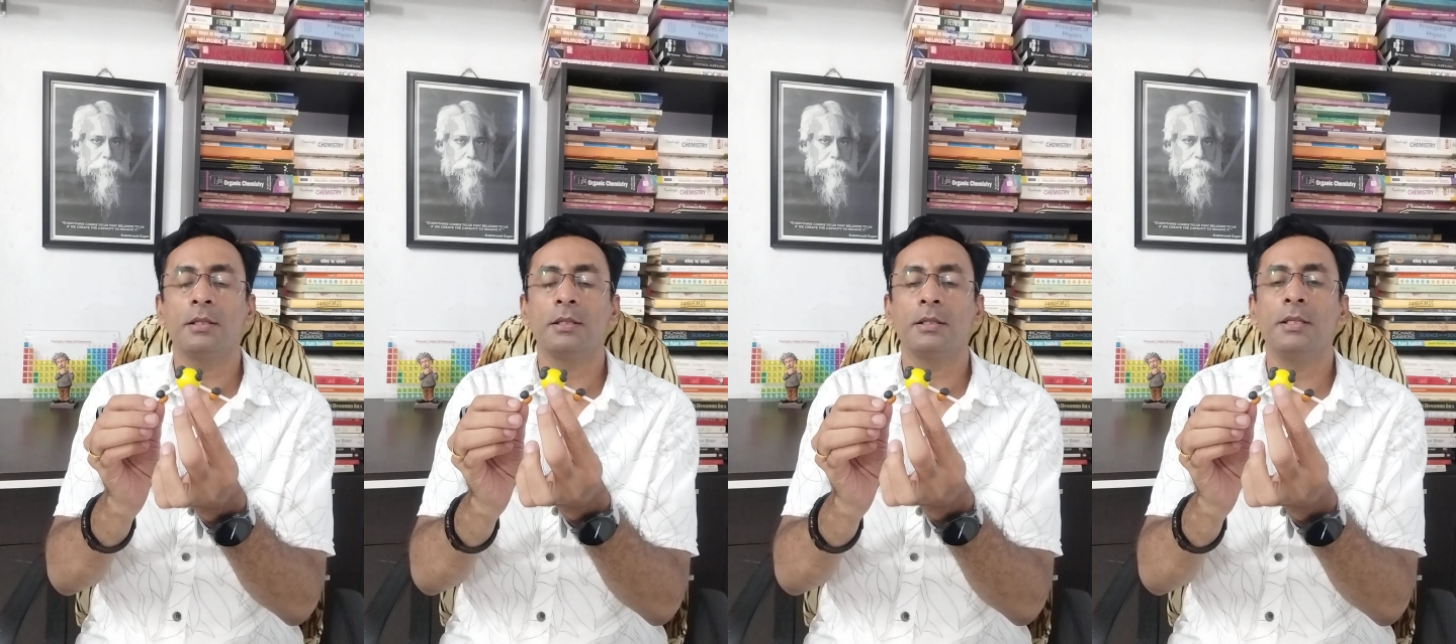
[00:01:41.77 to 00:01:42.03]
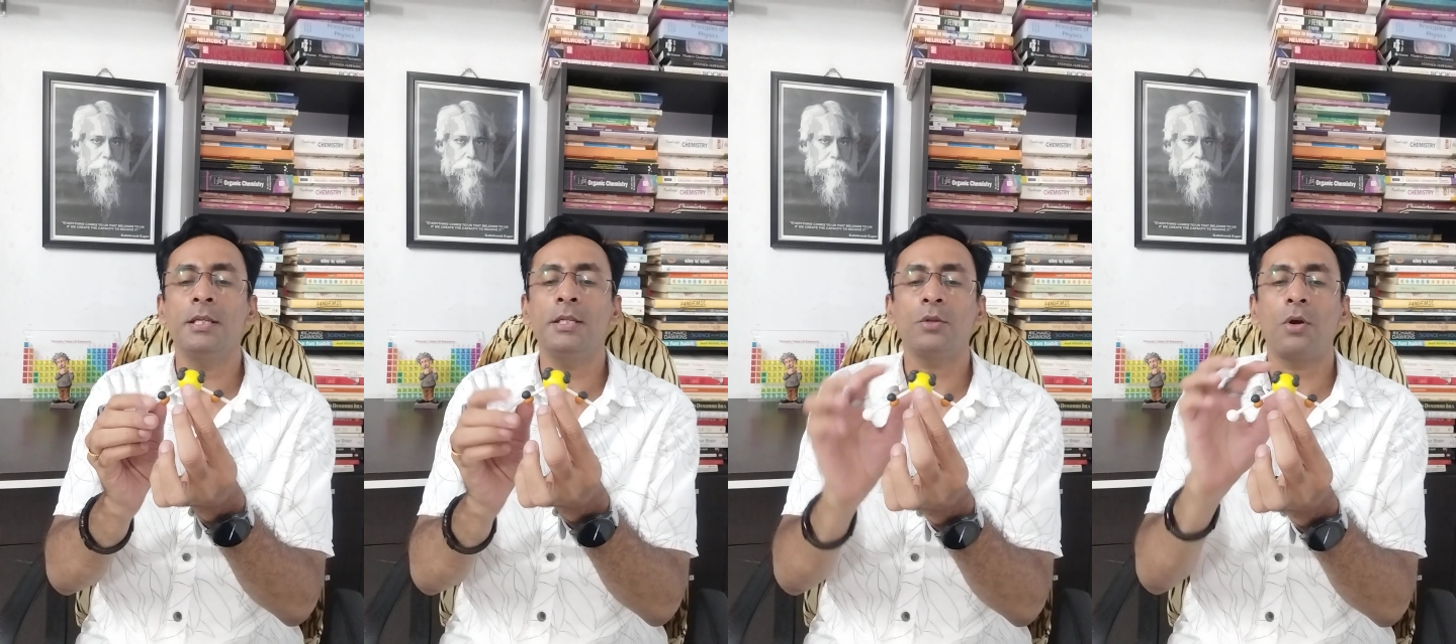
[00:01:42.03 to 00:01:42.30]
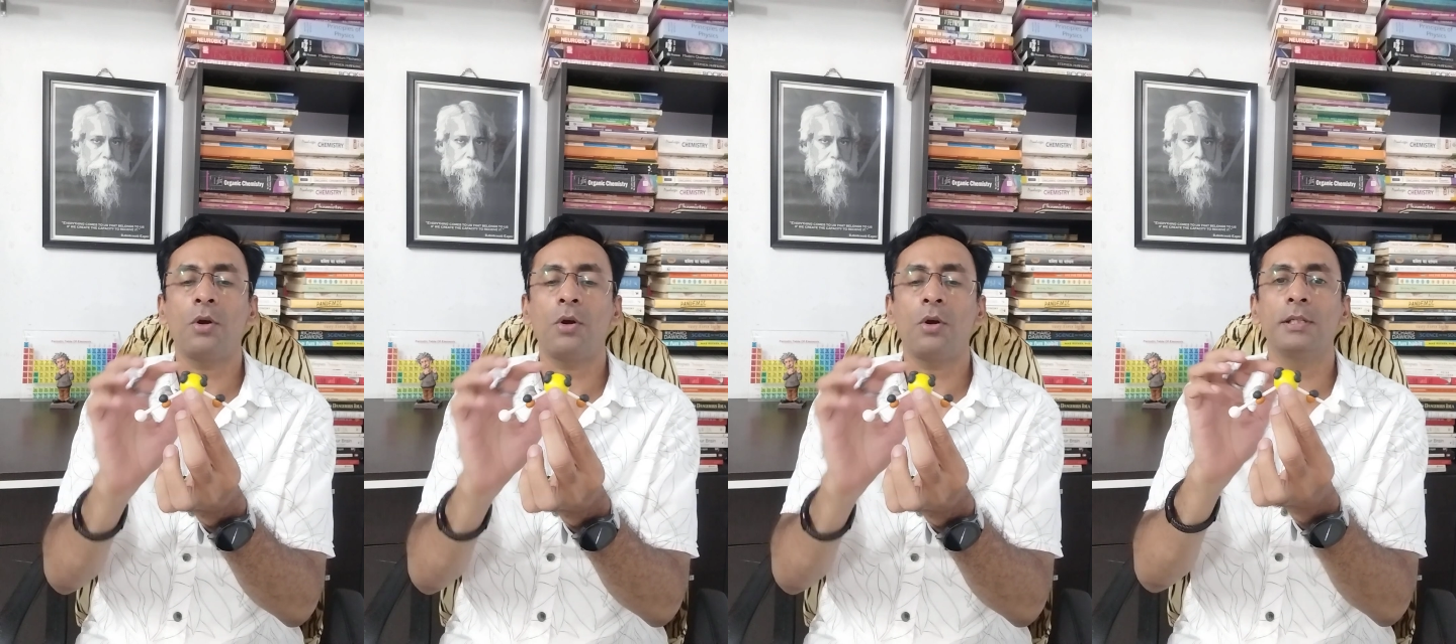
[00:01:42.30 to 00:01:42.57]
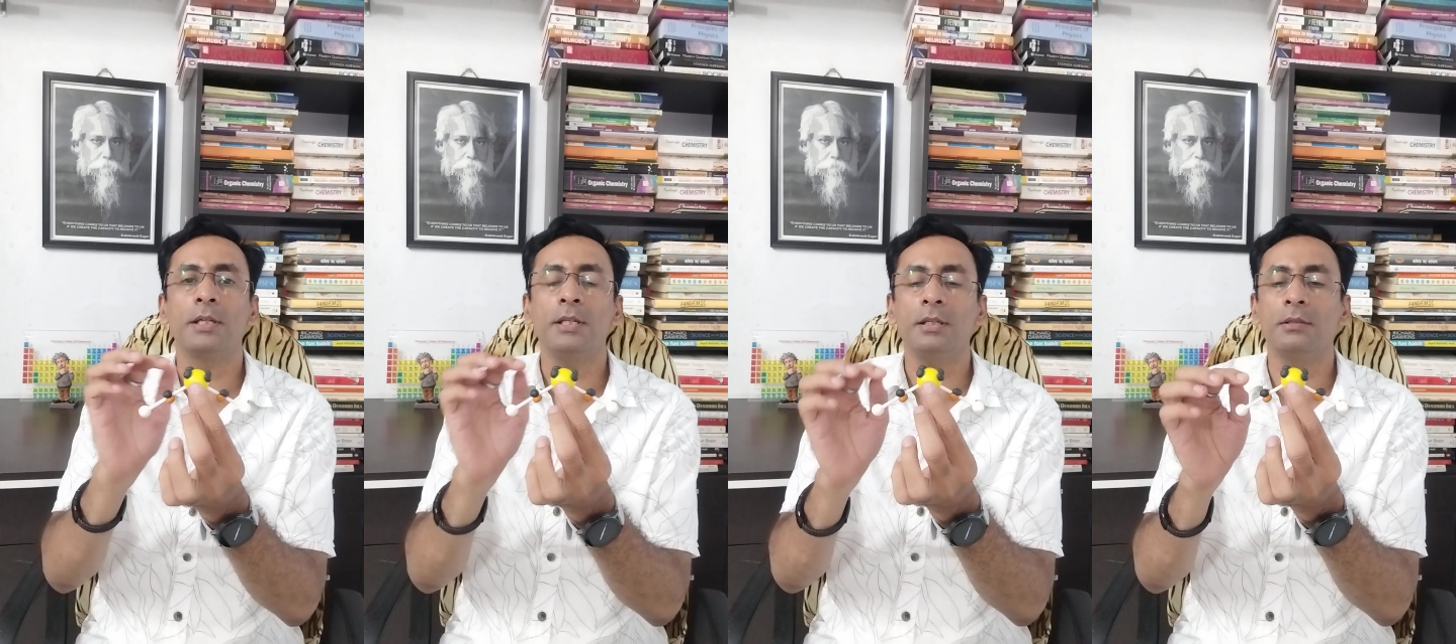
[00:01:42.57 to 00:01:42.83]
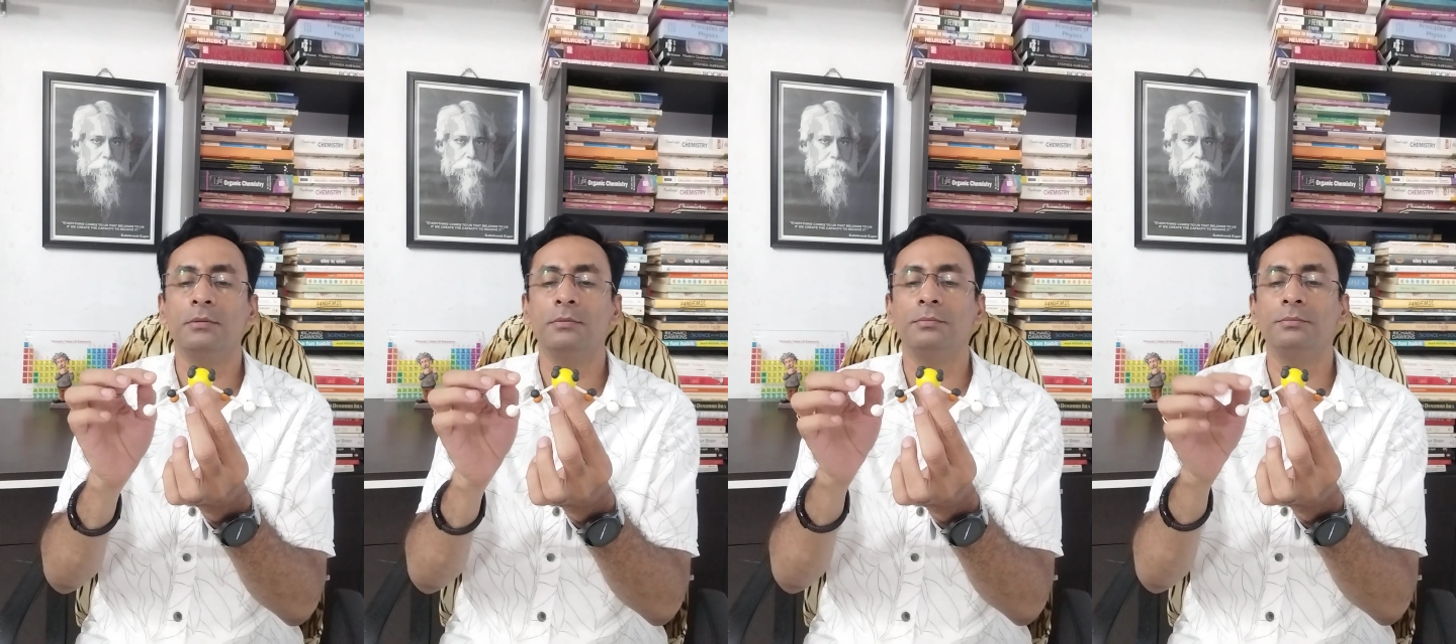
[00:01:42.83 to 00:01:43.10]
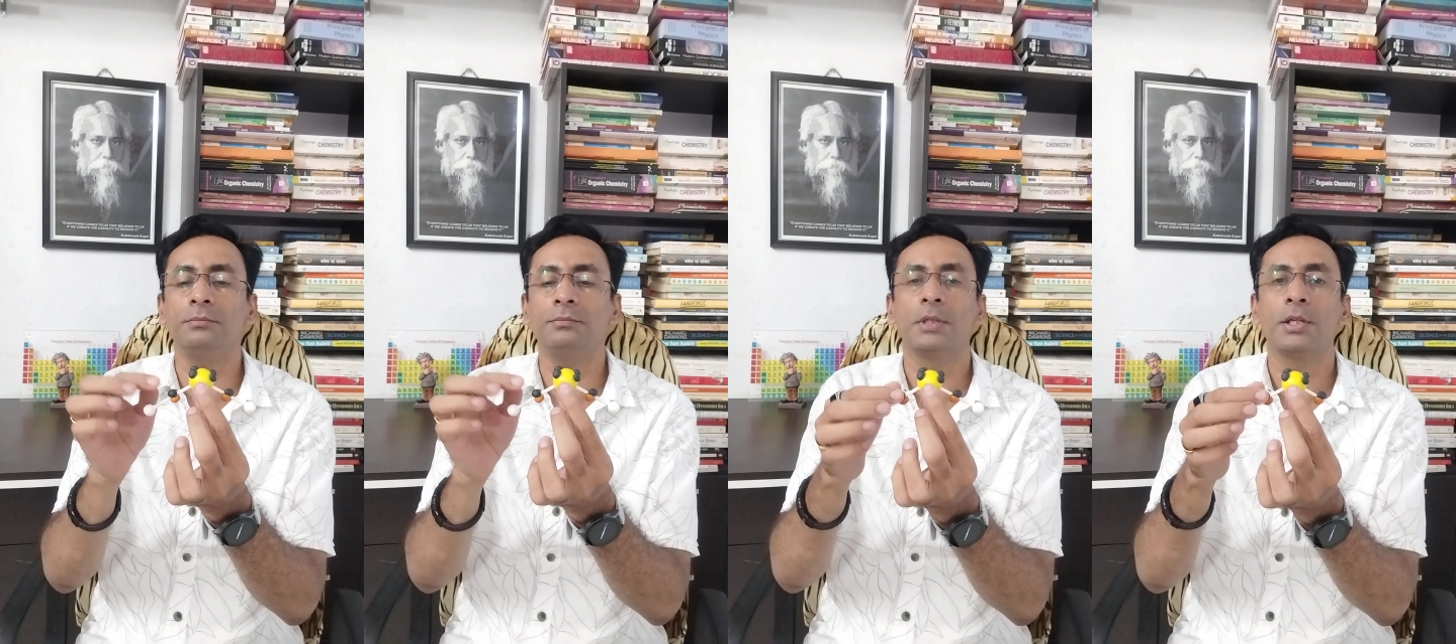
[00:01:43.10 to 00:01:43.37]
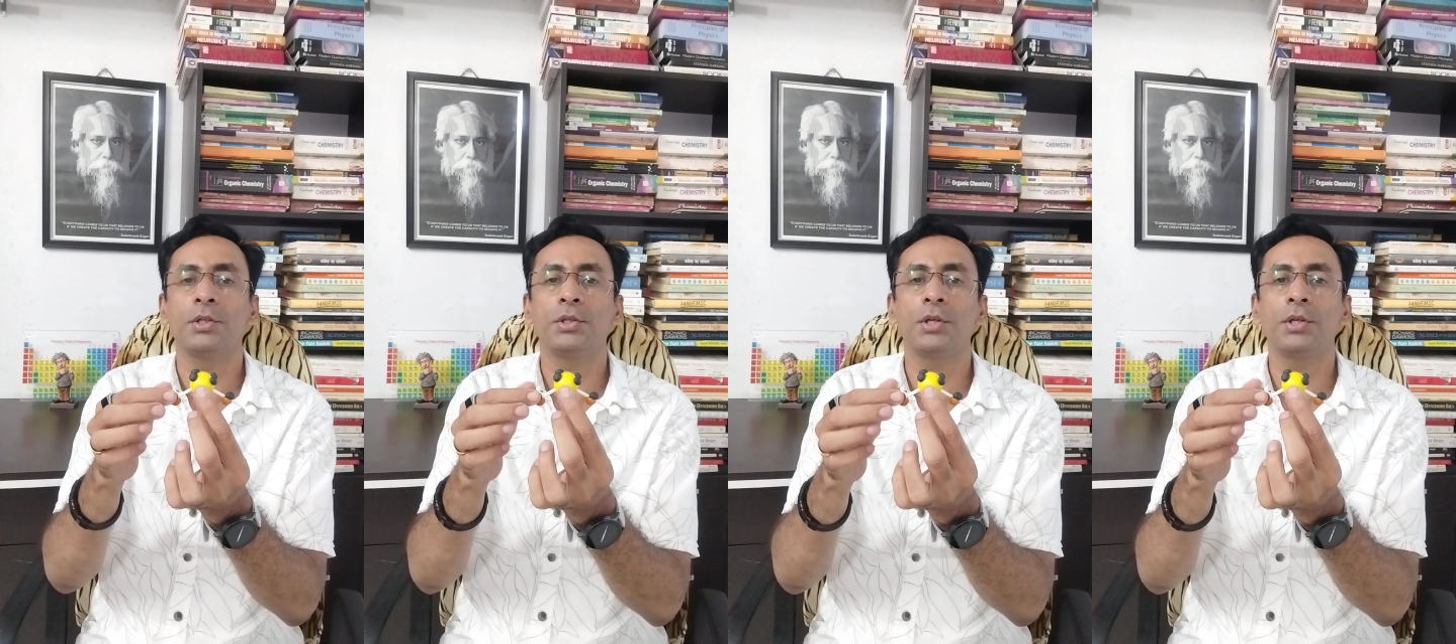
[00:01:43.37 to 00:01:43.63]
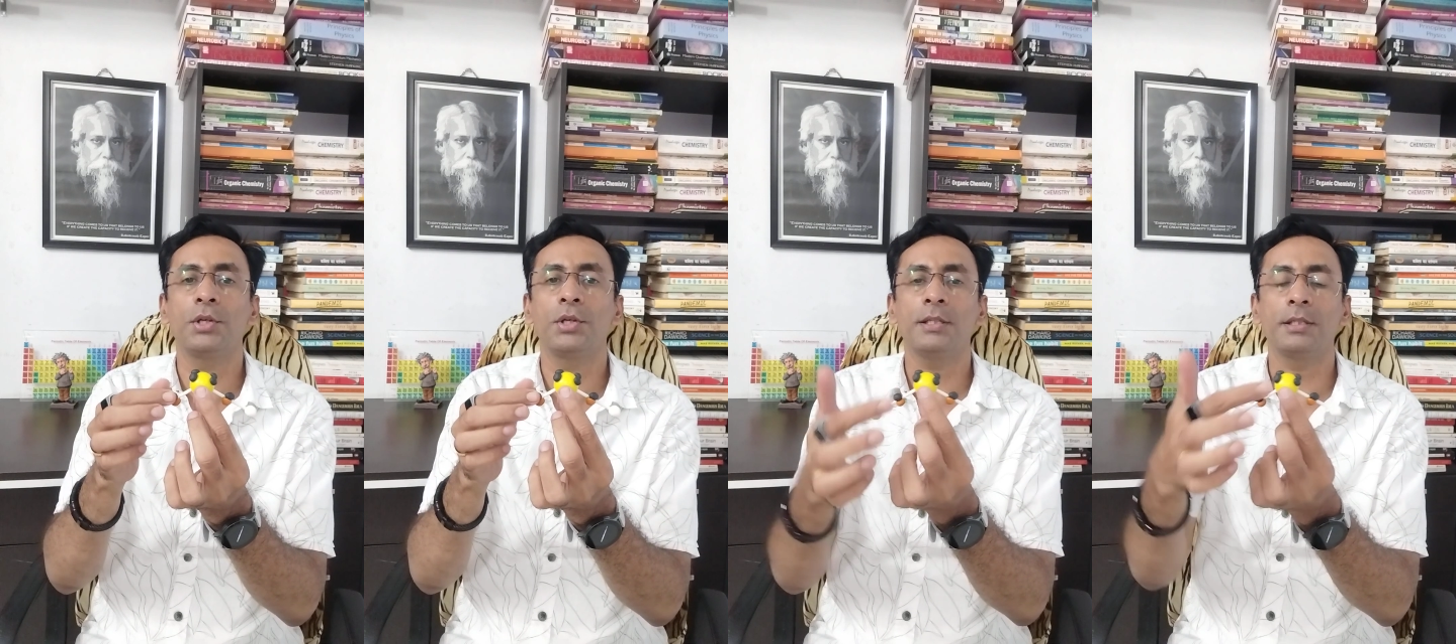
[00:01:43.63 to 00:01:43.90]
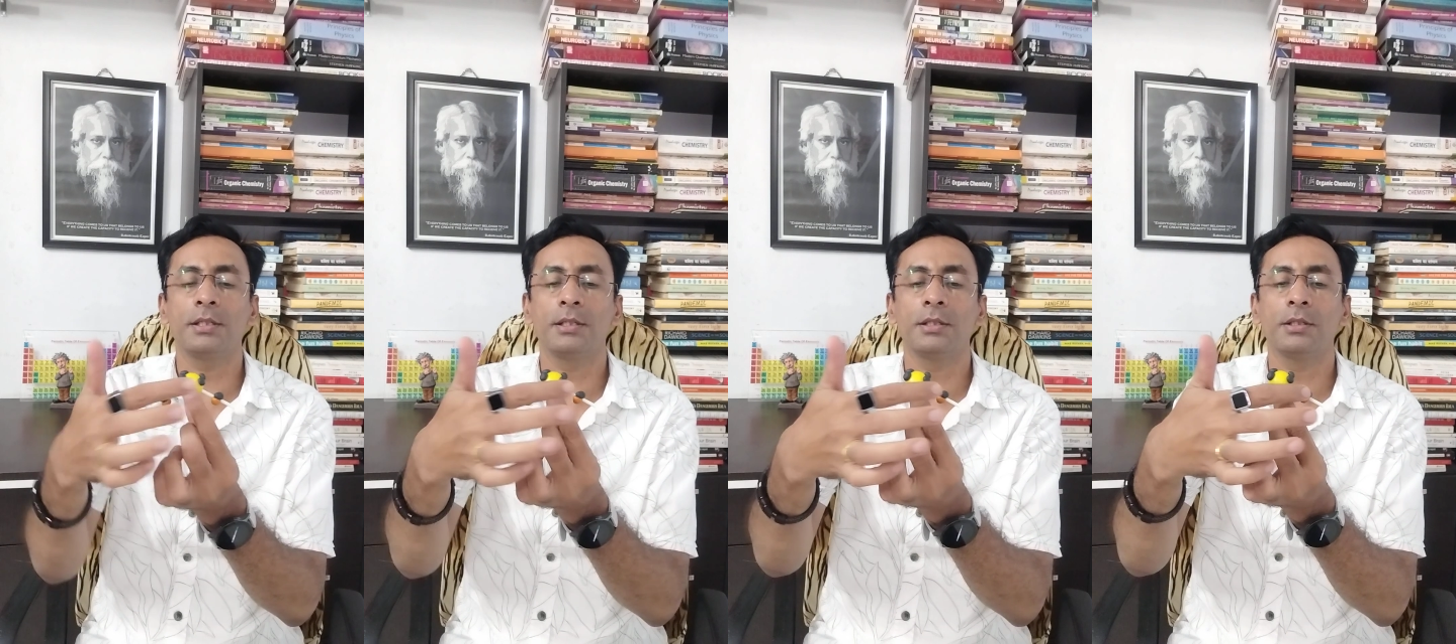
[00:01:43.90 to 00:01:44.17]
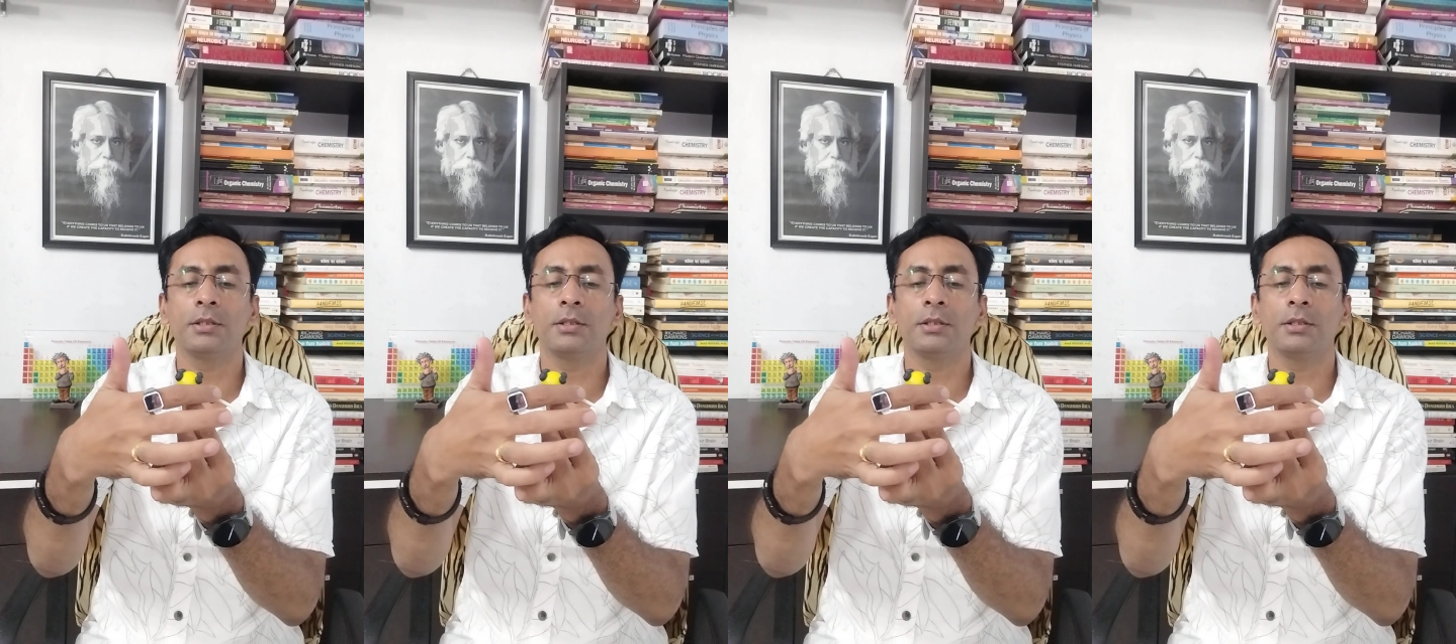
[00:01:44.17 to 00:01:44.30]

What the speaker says: This oxygen shares